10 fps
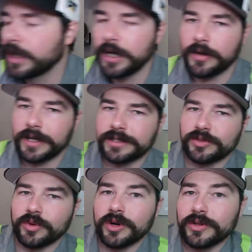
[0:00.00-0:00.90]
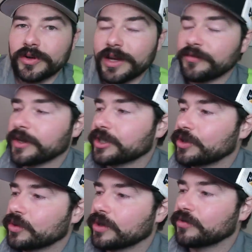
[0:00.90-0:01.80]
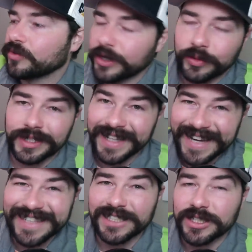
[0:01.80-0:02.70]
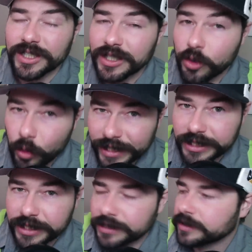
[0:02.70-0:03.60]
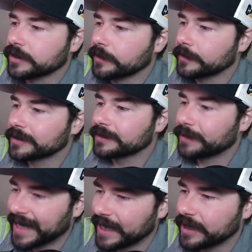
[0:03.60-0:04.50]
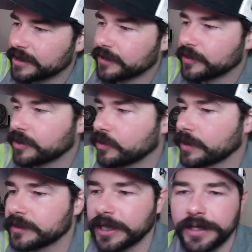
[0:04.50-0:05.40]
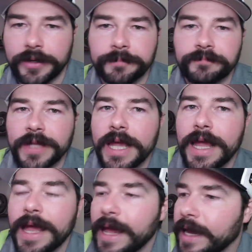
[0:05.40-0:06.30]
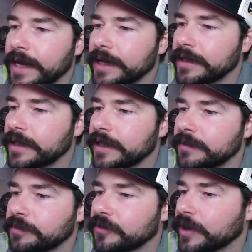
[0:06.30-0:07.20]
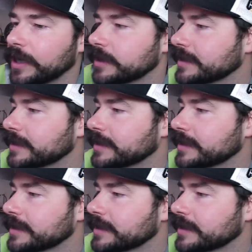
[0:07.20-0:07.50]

Okay, so we're on their FAQ or frequently asked questions page of their website here. And it provides